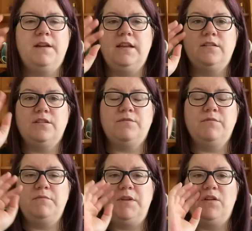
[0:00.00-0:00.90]
It just
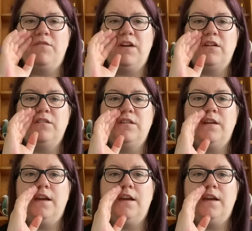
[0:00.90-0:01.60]
threw me off. I couldn't